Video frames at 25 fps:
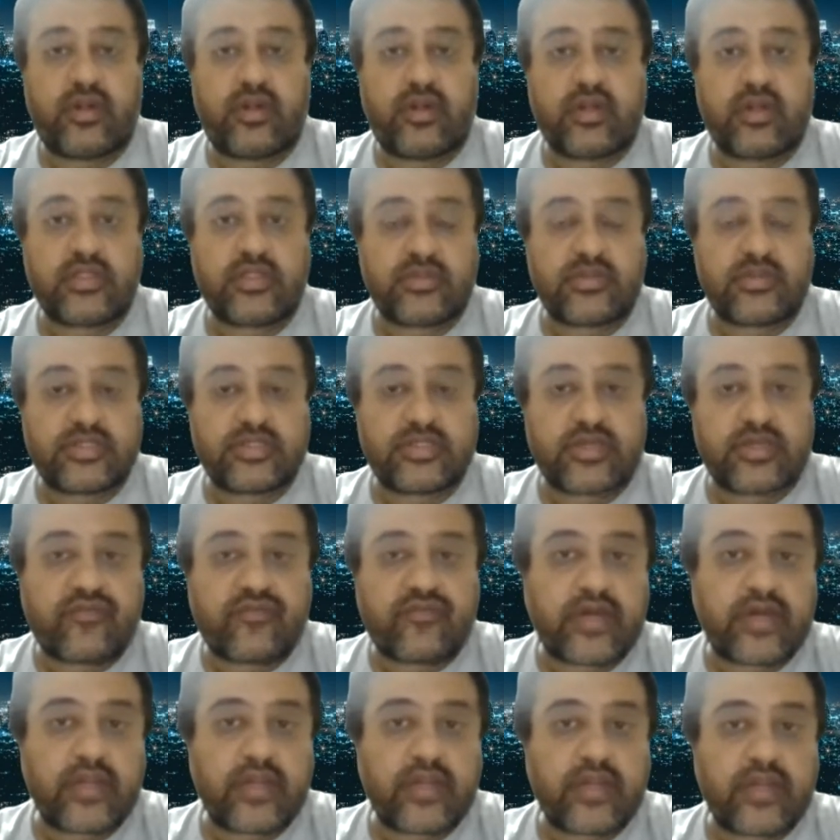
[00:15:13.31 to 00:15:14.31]
customers
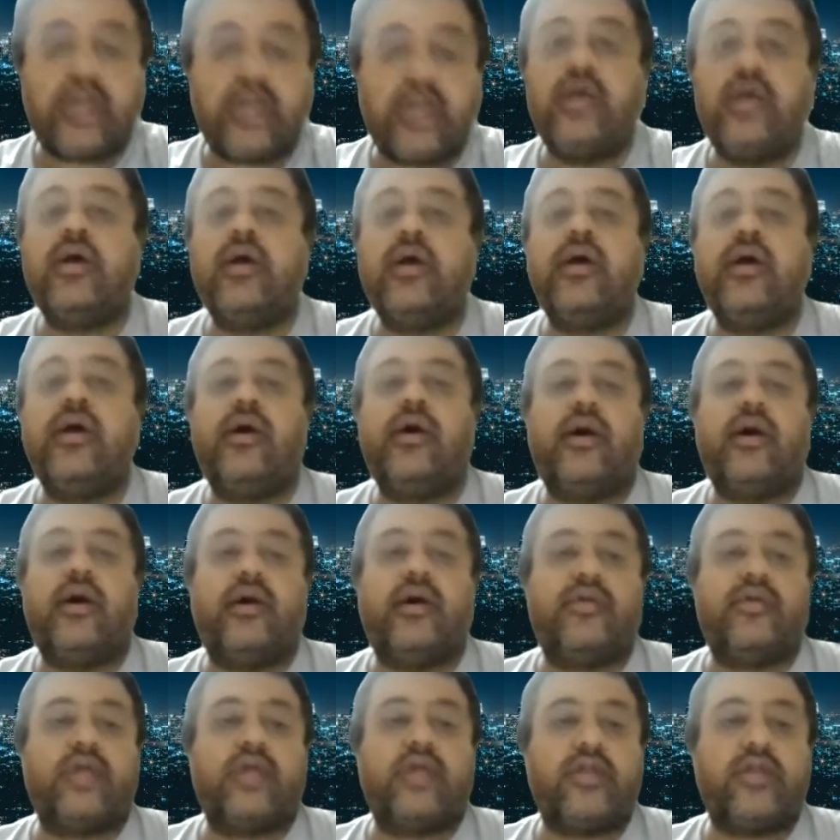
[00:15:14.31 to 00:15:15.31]
comfortable,
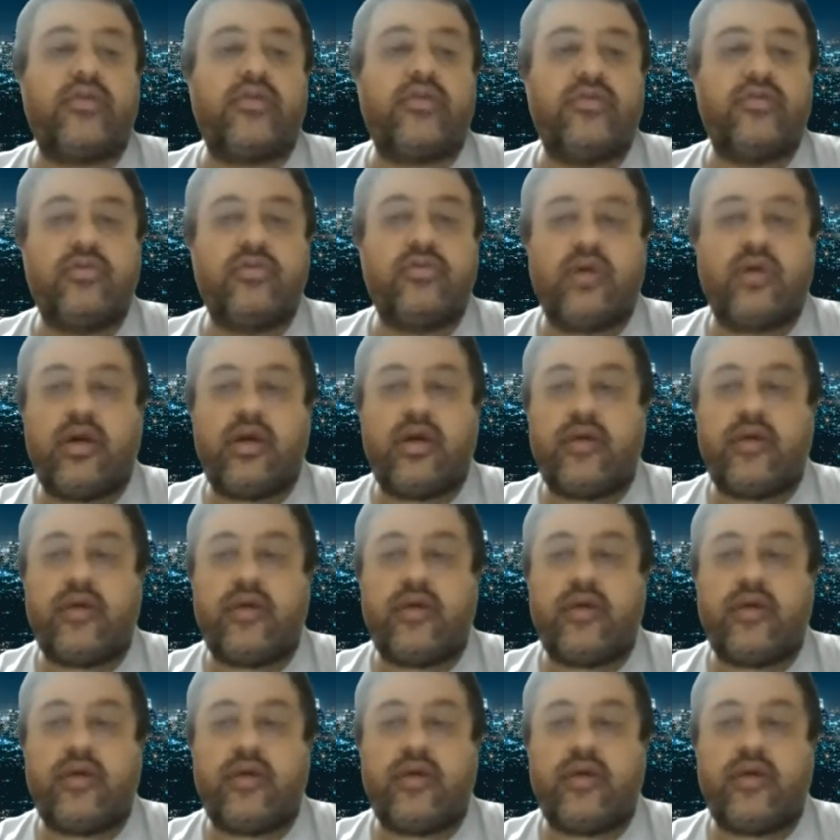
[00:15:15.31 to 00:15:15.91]
try to